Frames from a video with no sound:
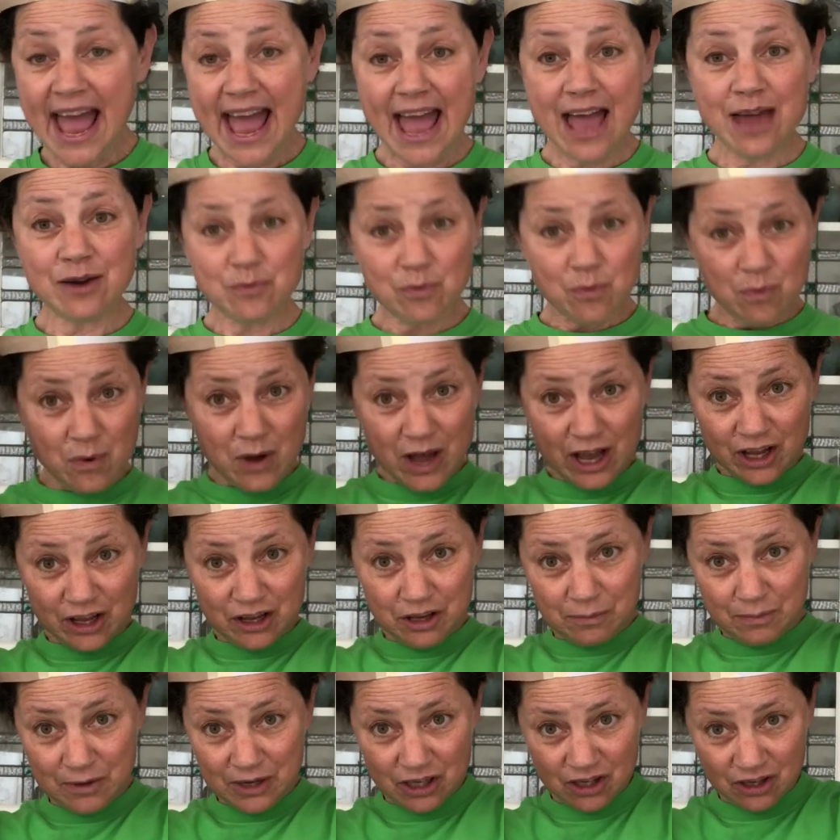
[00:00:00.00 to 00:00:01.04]
And what
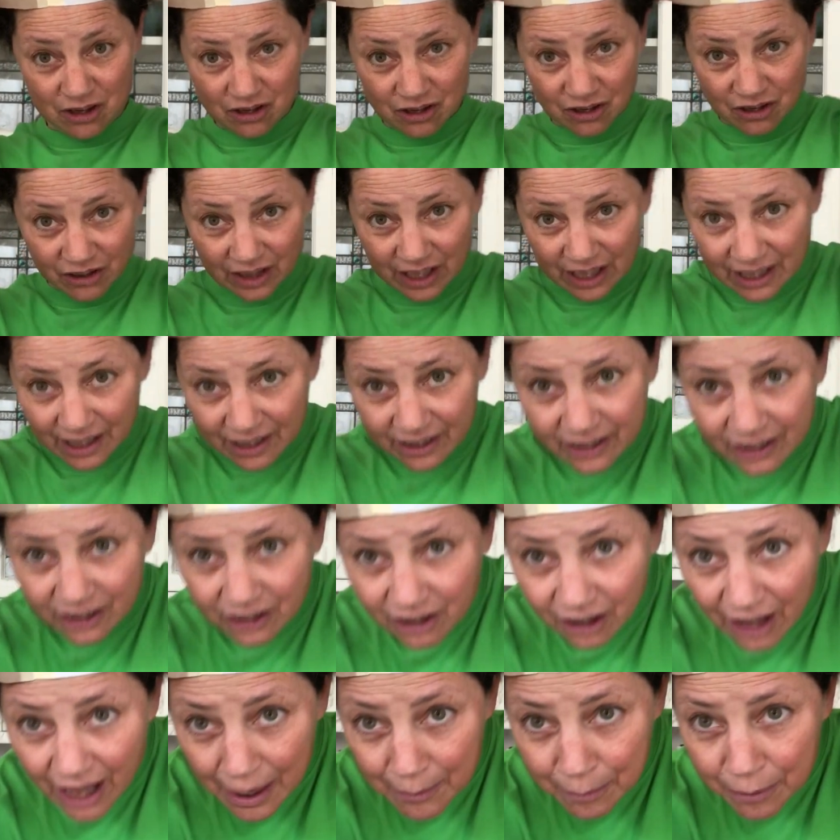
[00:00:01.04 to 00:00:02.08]
could be cuter than a
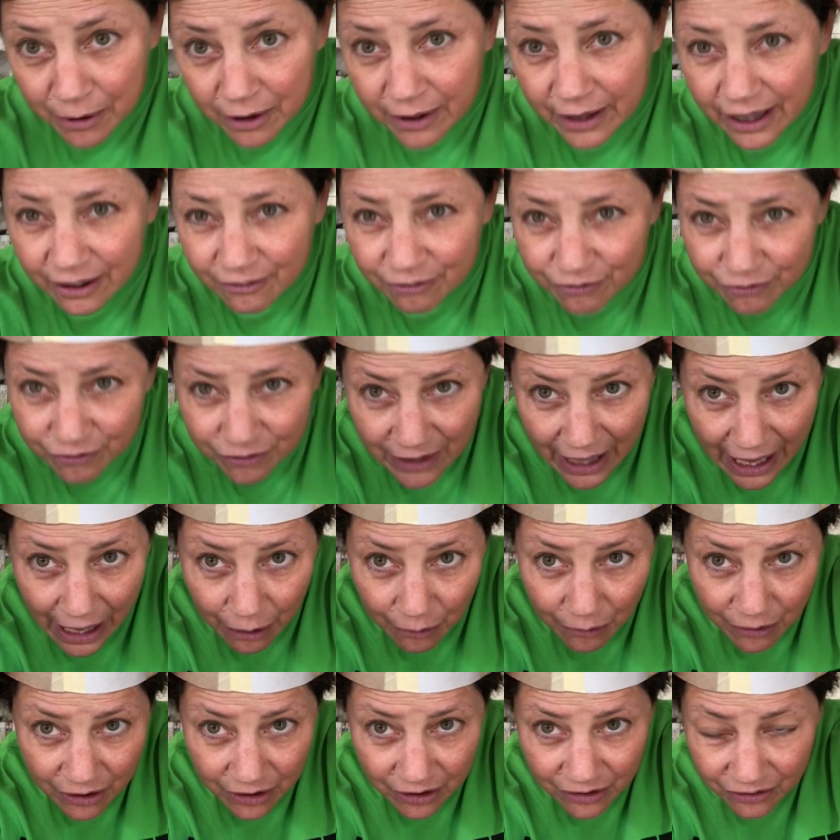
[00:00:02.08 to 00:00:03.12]
little, I put like
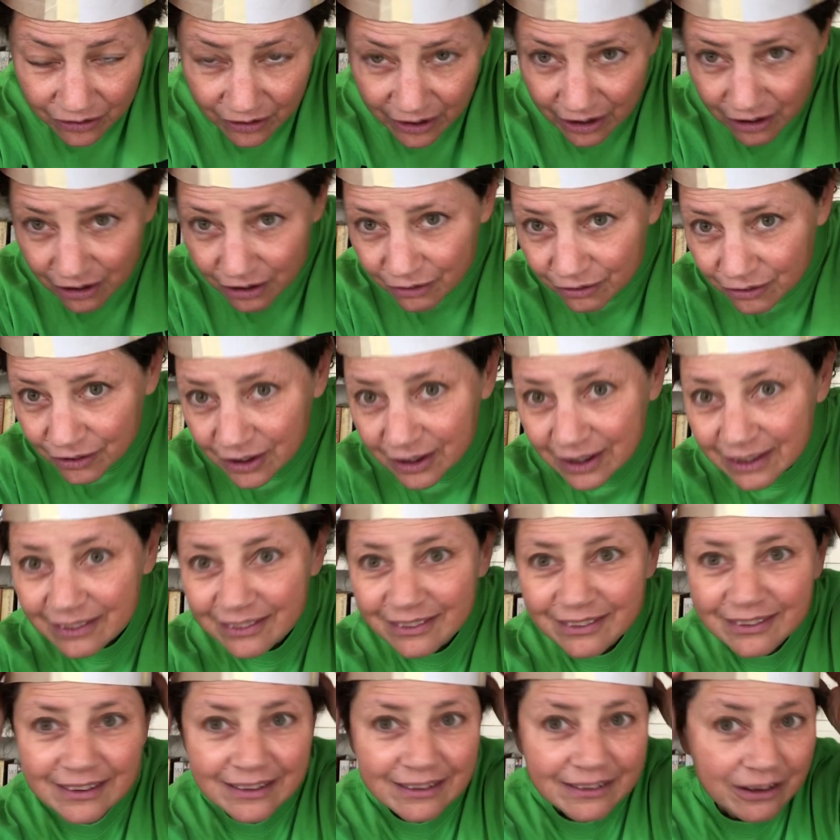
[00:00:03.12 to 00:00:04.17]
flowers. I don't know if you can
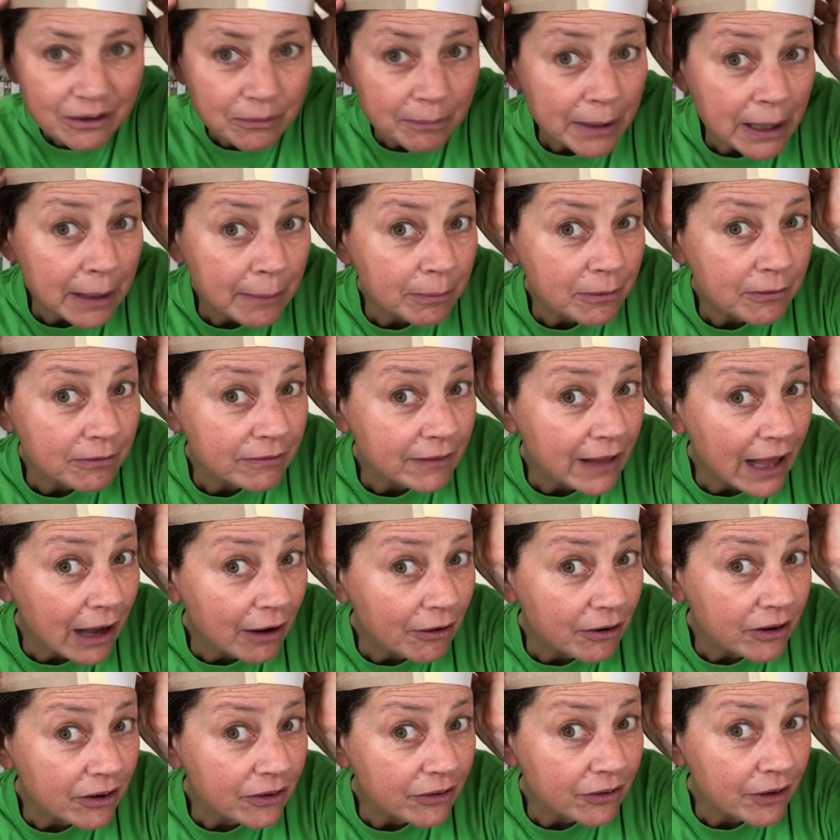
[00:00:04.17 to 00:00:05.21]
see little paper
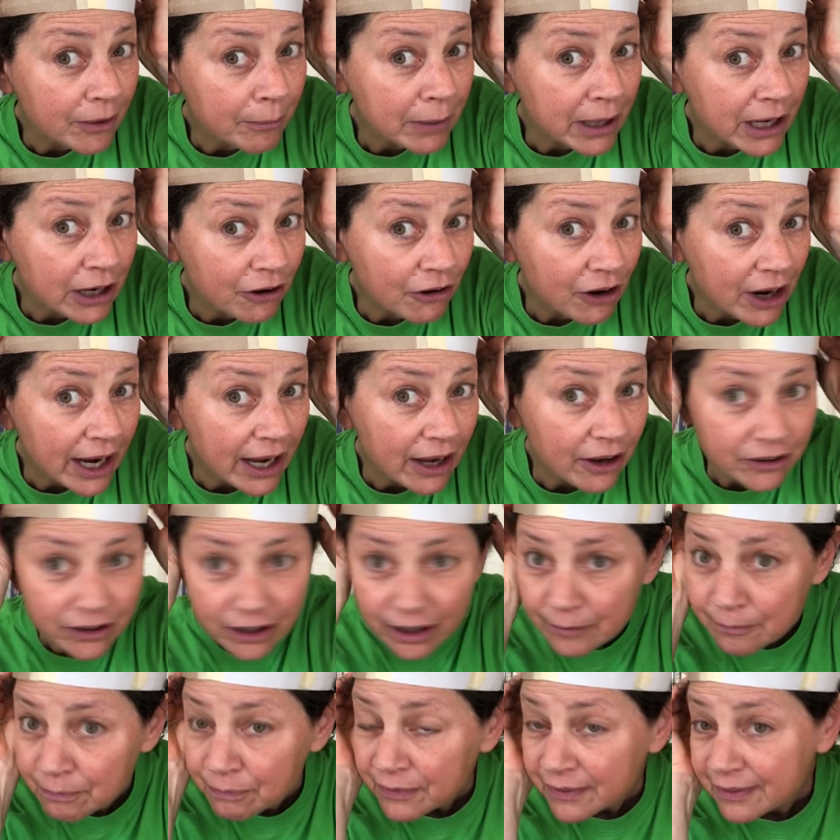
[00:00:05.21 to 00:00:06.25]
flowers on my crown.
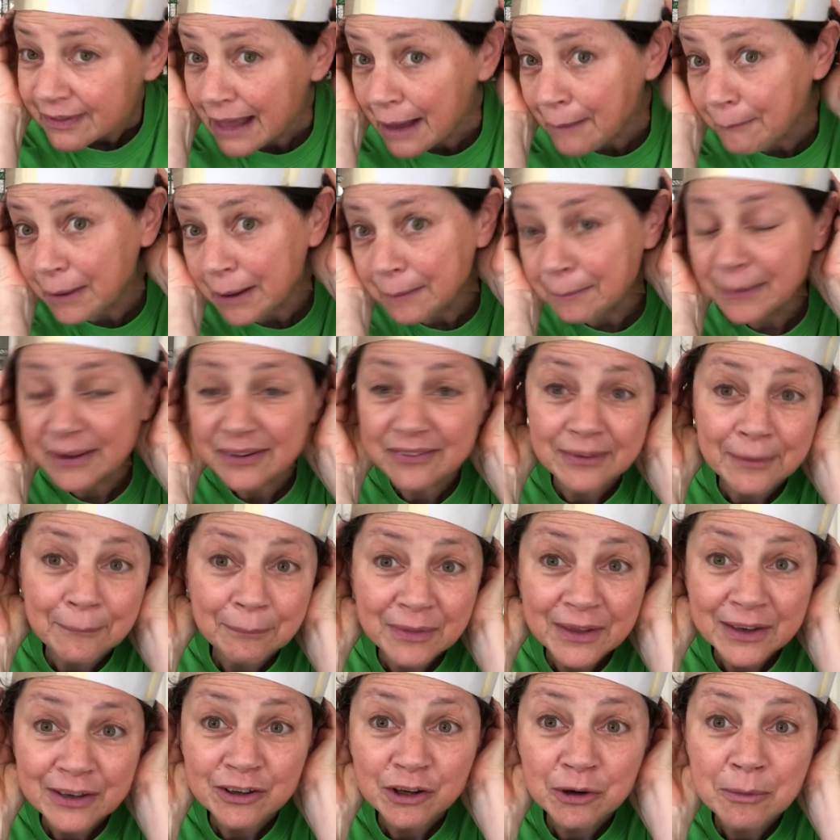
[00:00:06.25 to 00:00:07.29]
That might be
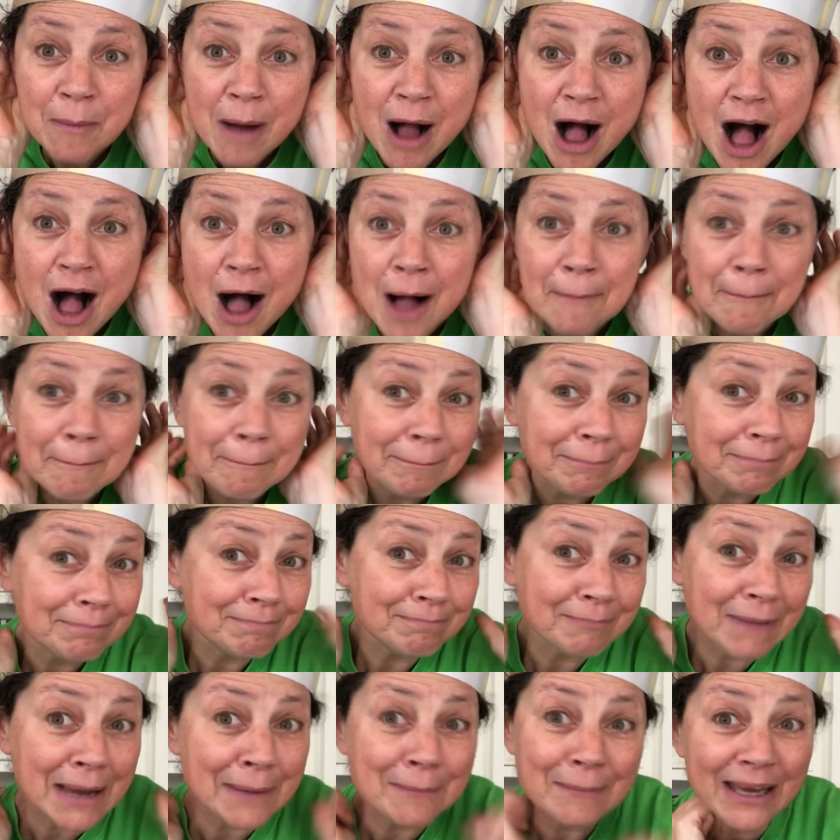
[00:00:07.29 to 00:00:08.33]
something your mom
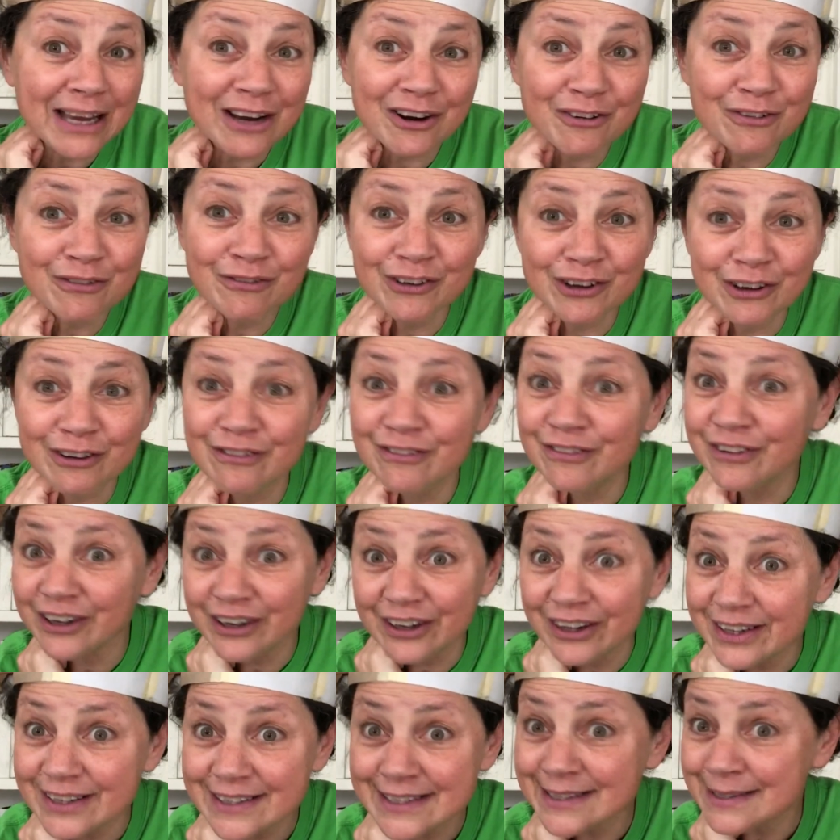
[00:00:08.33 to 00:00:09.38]
might make her feel
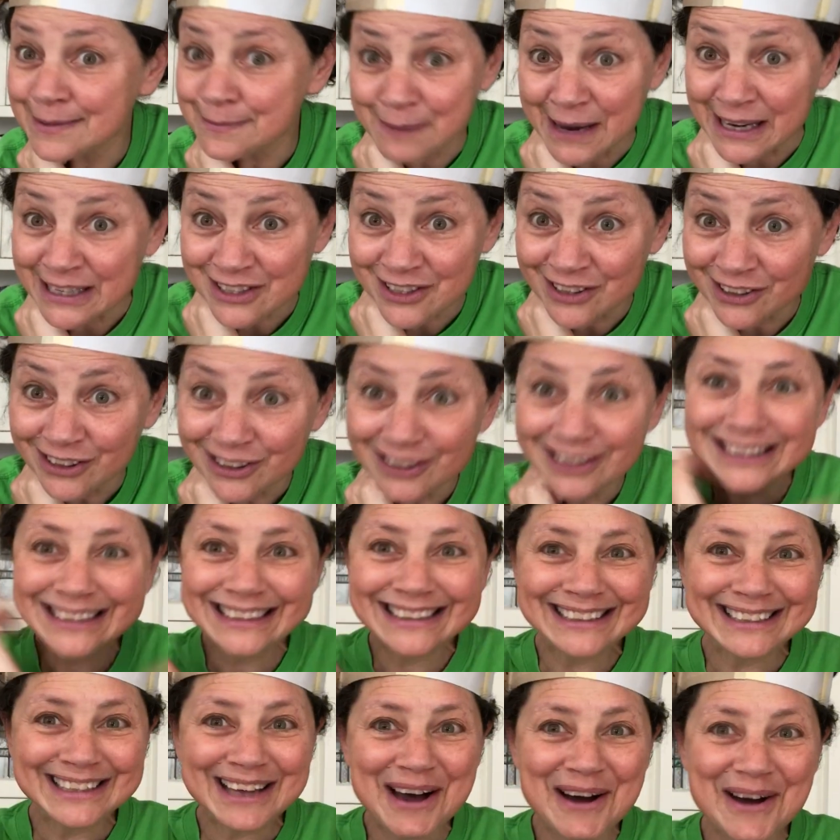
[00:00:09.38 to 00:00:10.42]
very special.
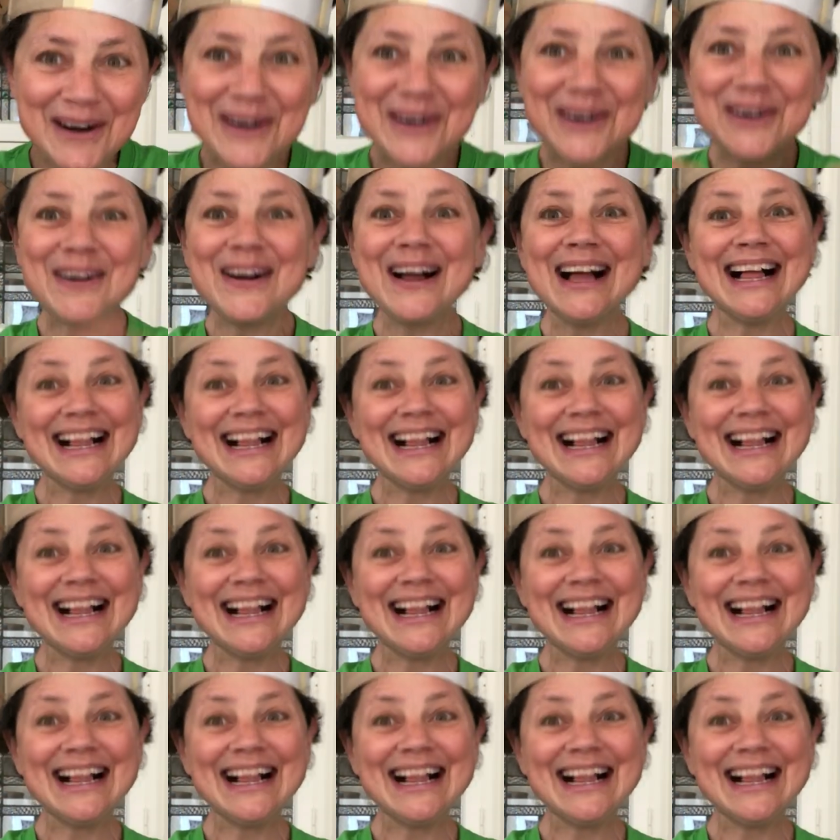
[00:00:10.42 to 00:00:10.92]
So